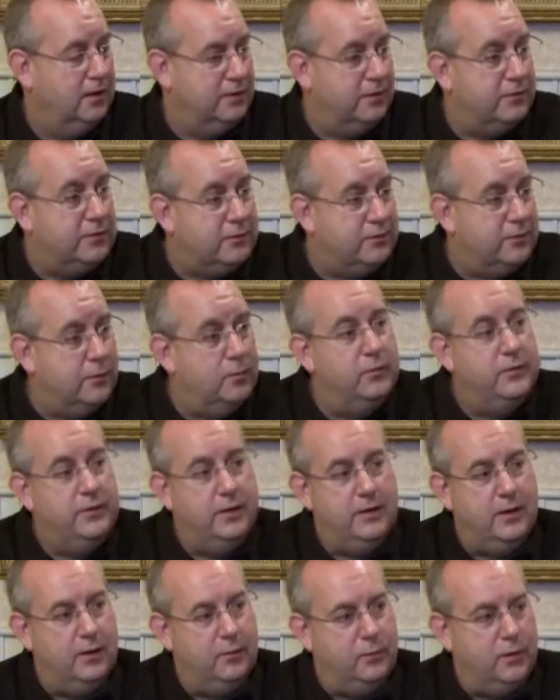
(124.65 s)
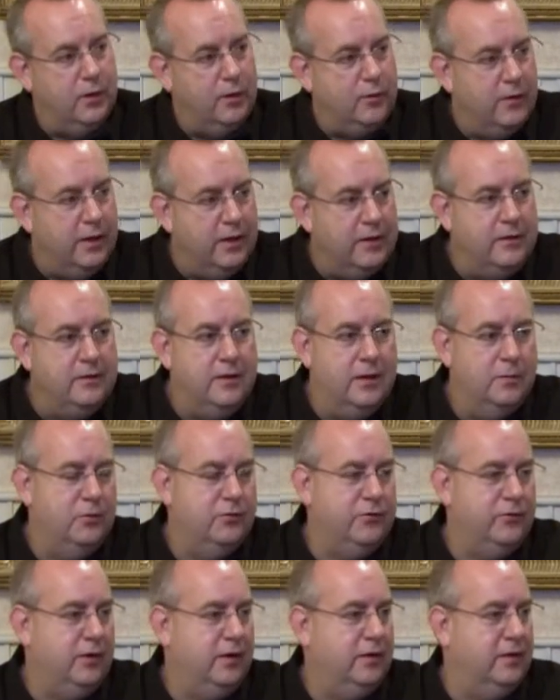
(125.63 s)
This is something that we already
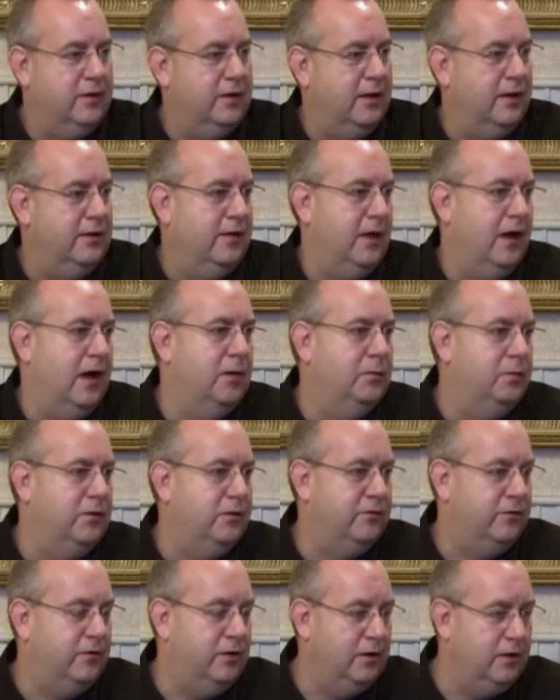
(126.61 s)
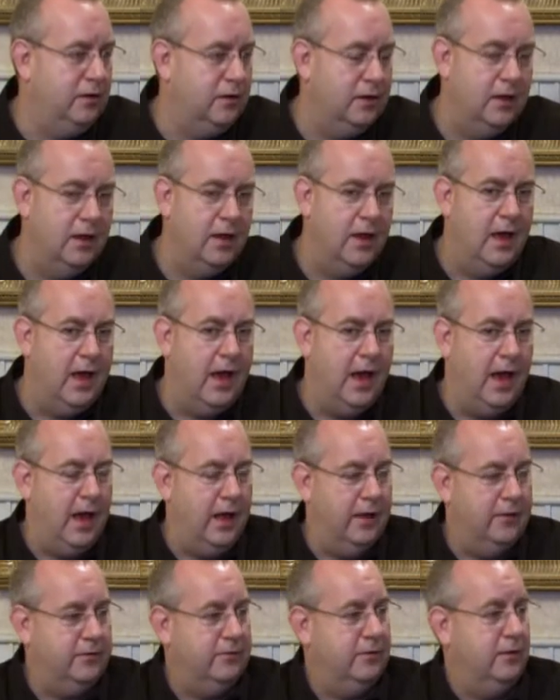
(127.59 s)
demonstrated at the IBC,
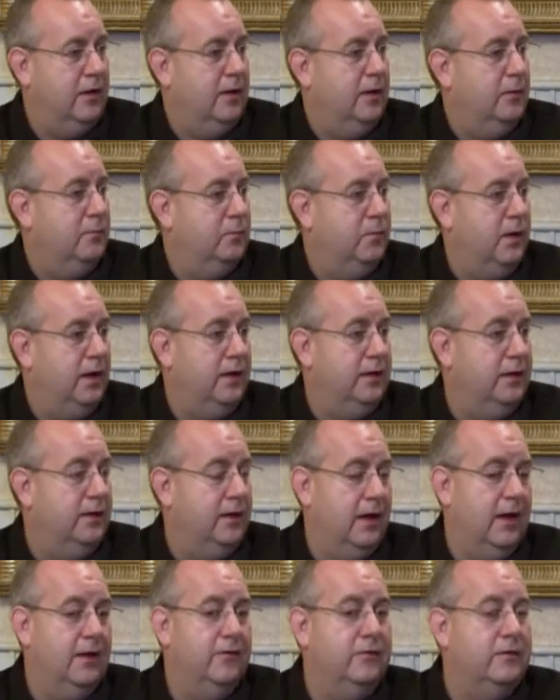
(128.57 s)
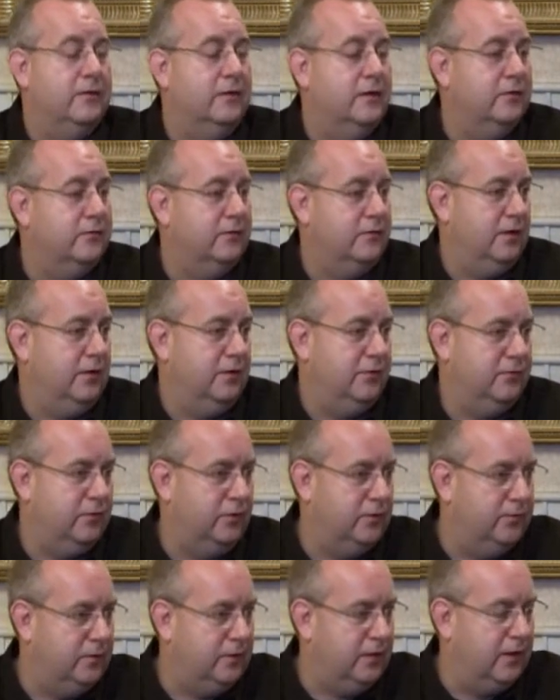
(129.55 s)
and by having this
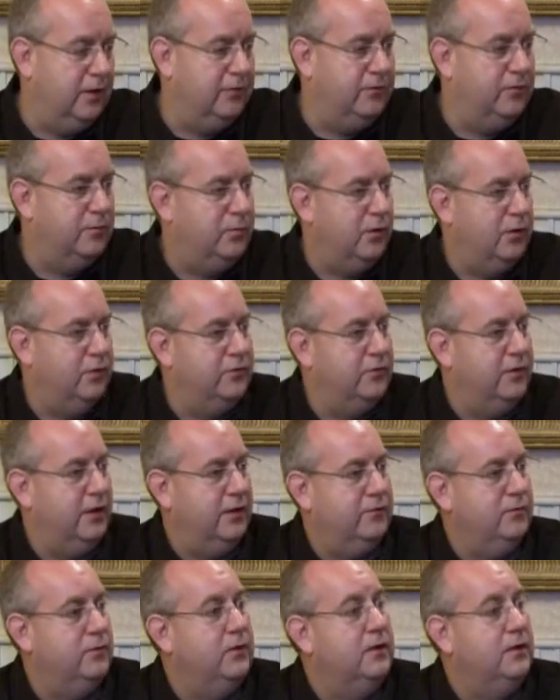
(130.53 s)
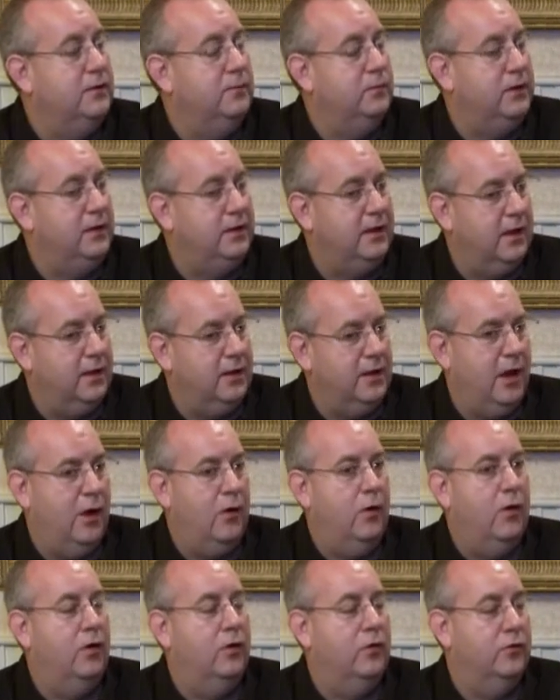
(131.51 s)
certification process we can
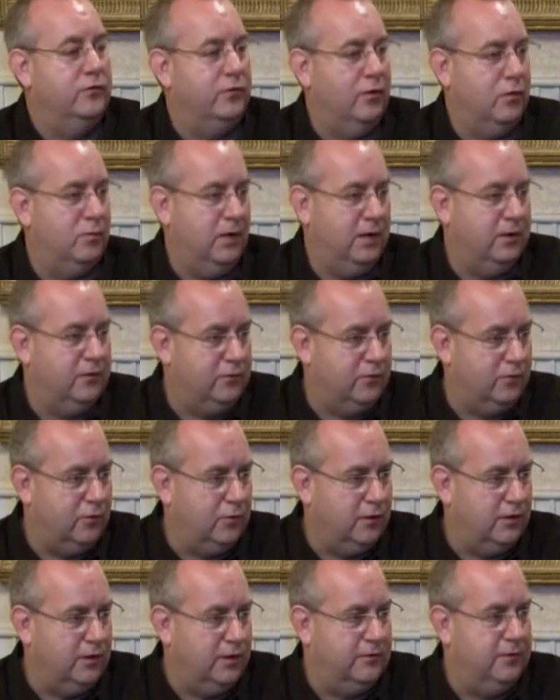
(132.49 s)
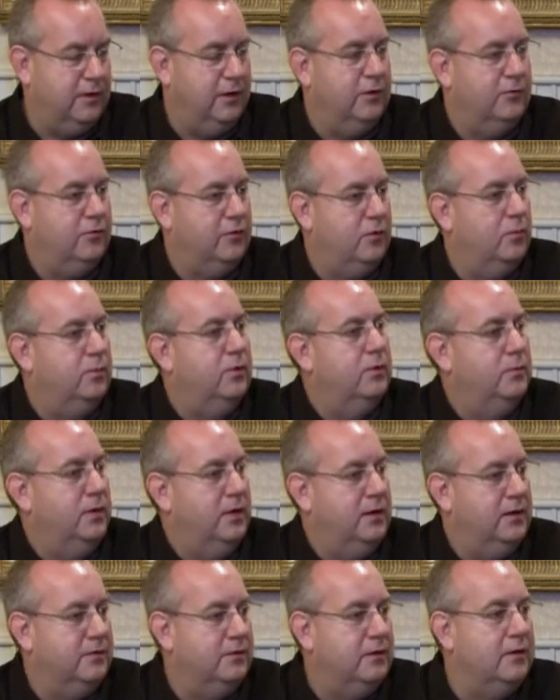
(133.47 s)
now also make sure that the
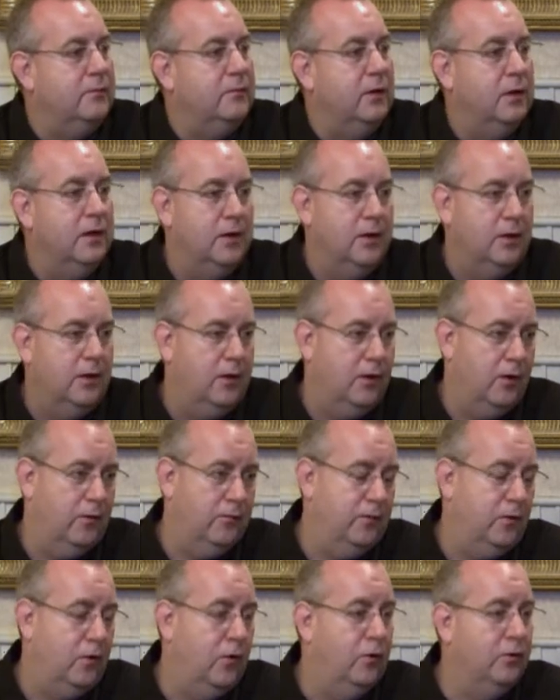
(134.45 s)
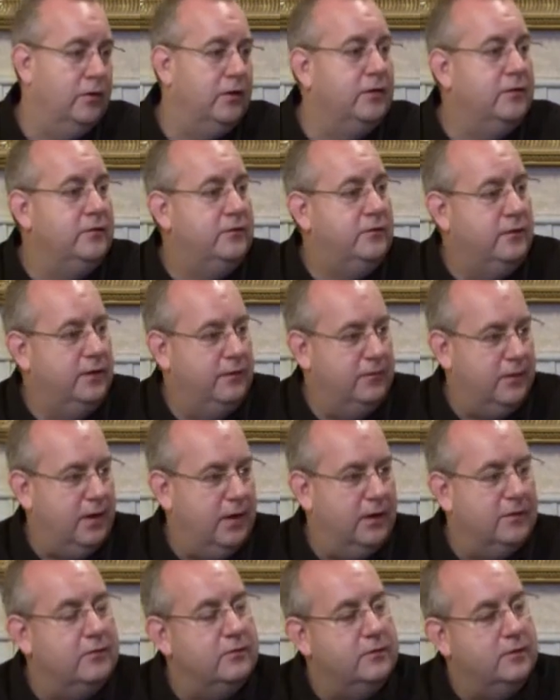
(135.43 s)
interoperability of all these
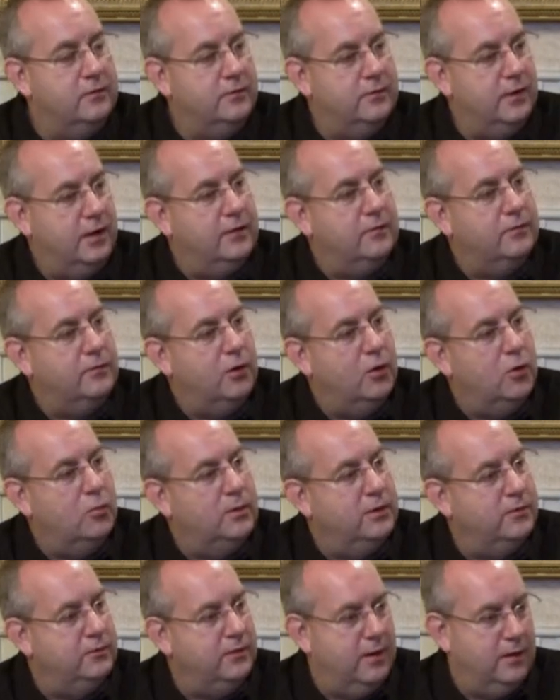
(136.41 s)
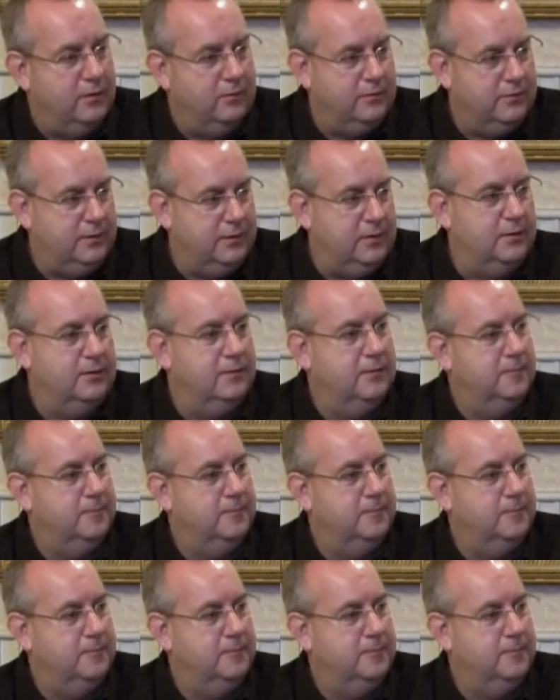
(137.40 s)
devices inside of the home is guaranteed.